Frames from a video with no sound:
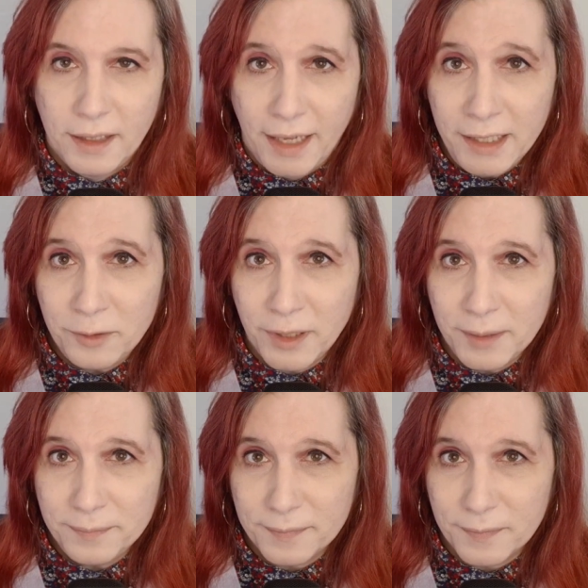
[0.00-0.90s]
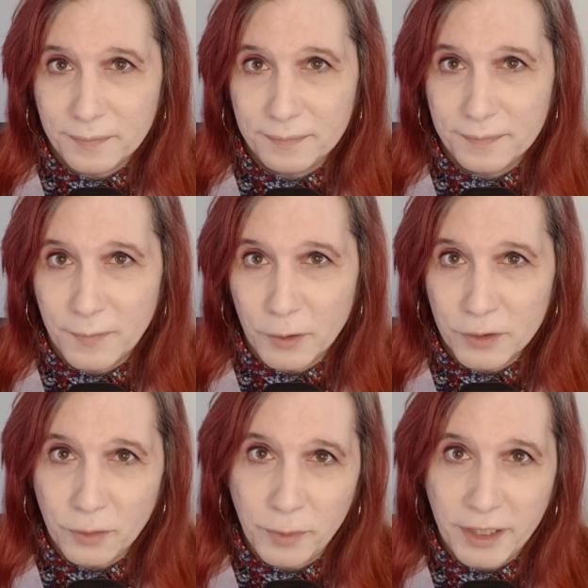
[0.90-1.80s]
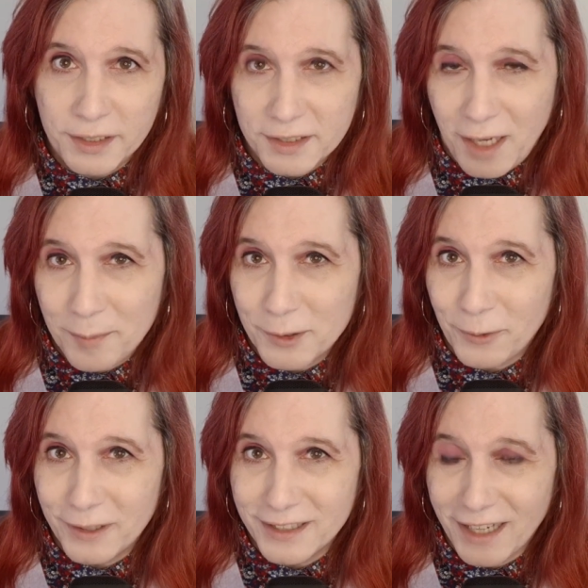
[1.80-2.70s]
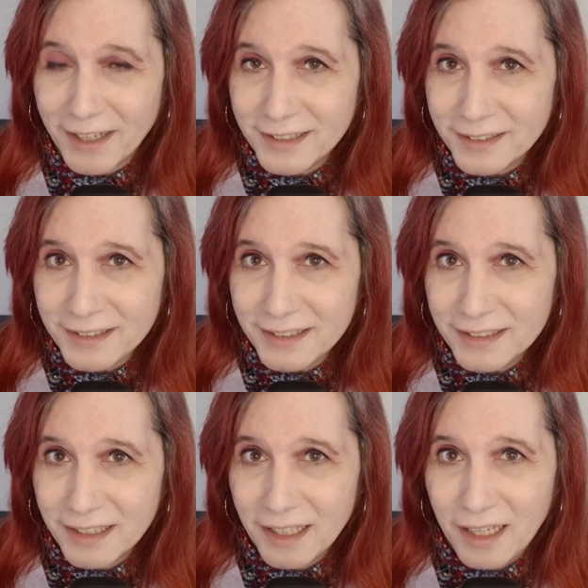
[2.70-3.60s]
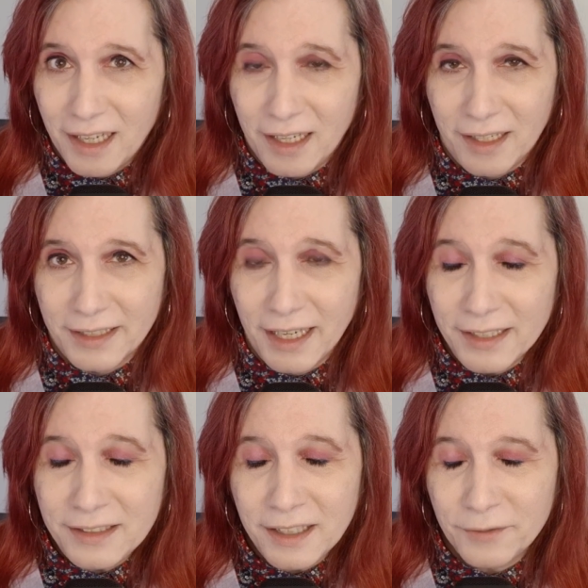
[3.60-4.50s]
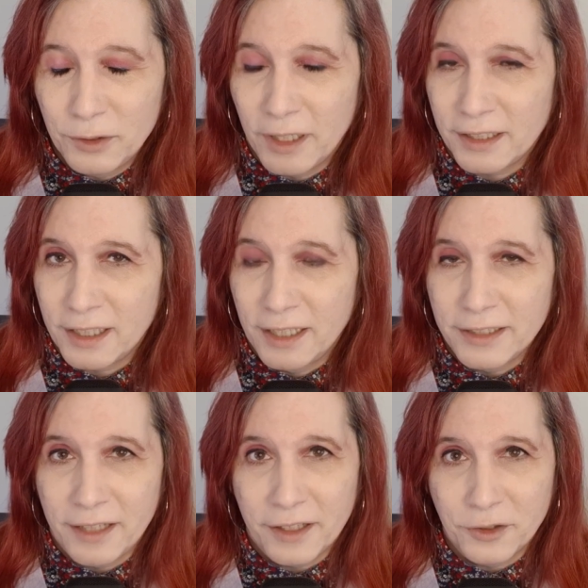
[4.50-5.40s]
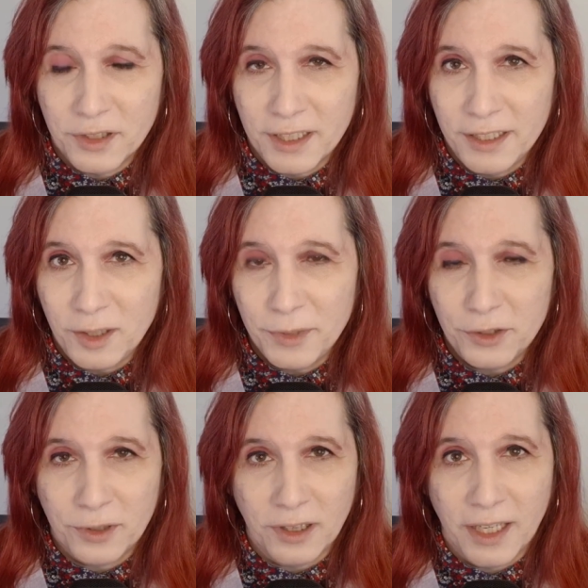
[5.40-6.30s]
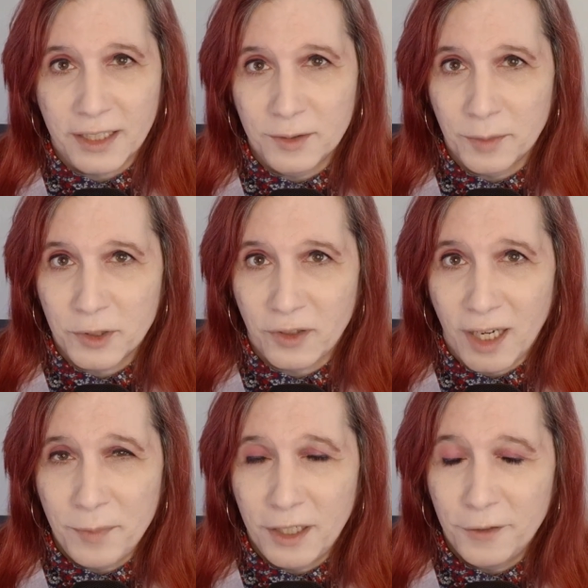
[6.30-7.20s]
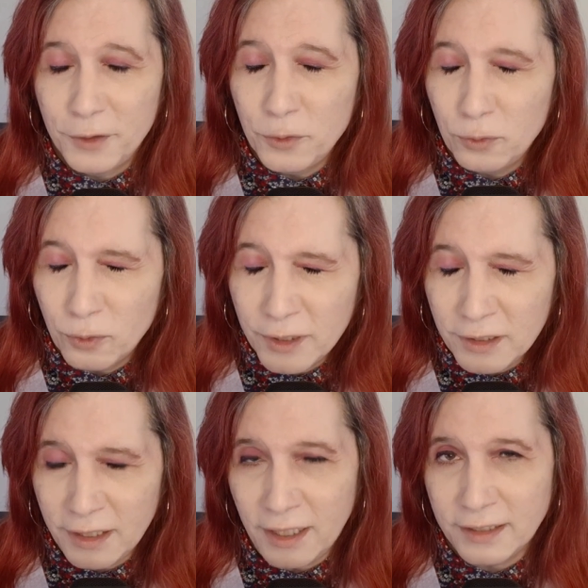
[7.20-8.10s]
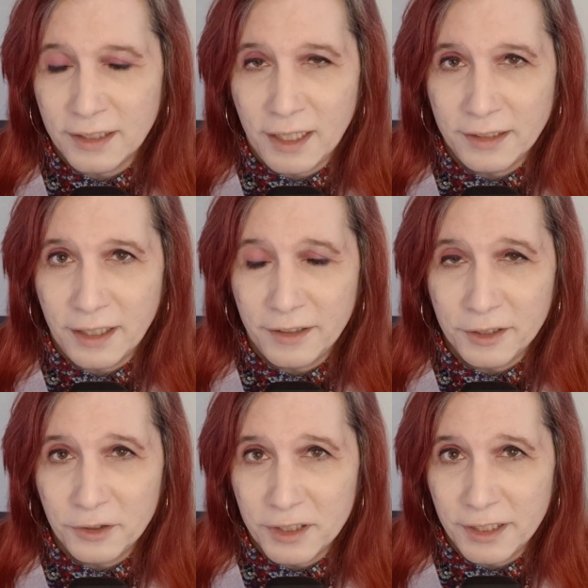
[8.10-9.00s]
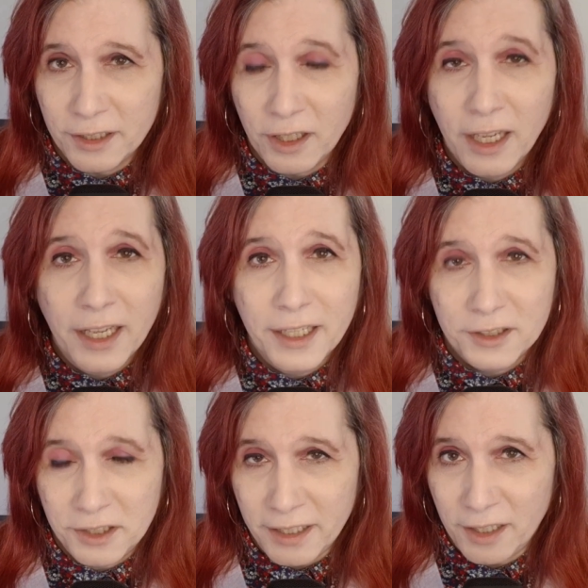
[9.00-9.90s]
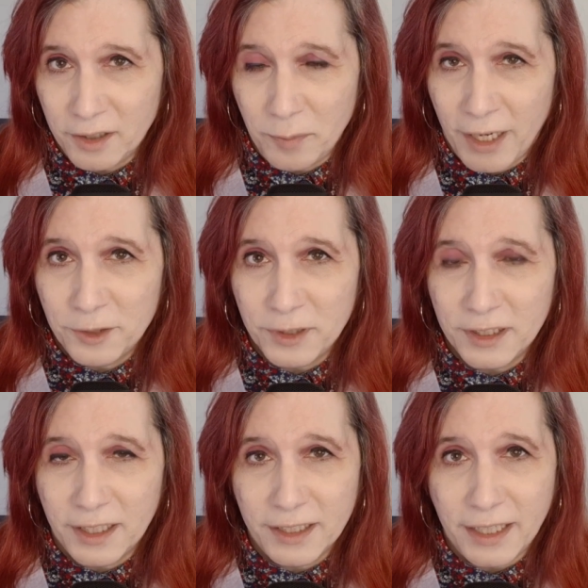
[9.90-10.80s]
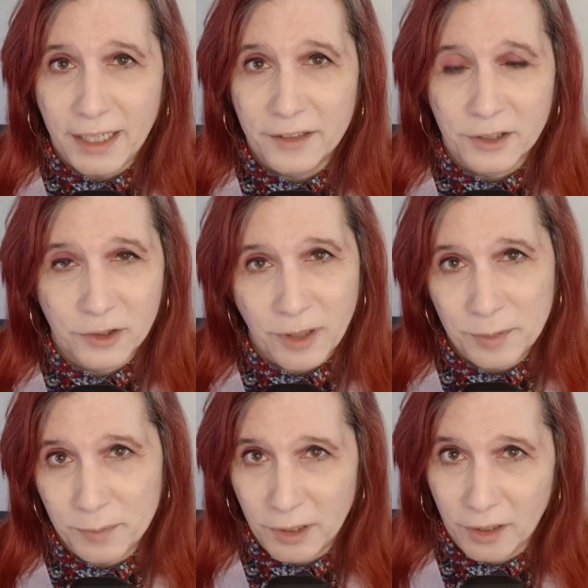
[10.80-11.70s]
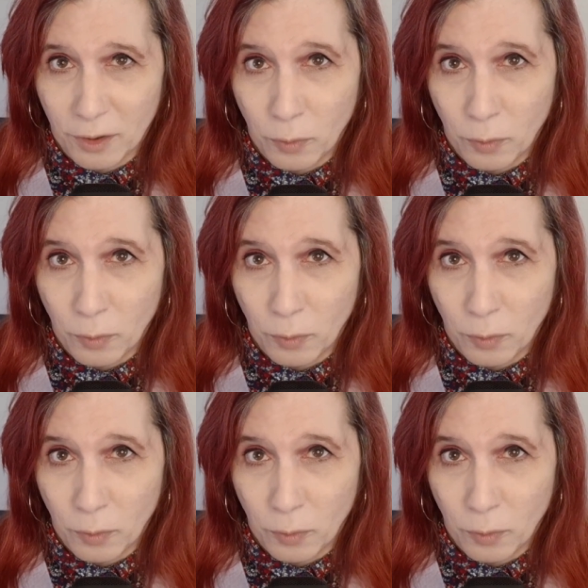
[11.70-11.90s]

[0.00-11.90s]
Anyway, those are the weekend's top stories in Iceland. Again, if you like the content that you see here, be sure to like and subscribe. And if you really like the content that you see here, check out the Patreon link in the description below.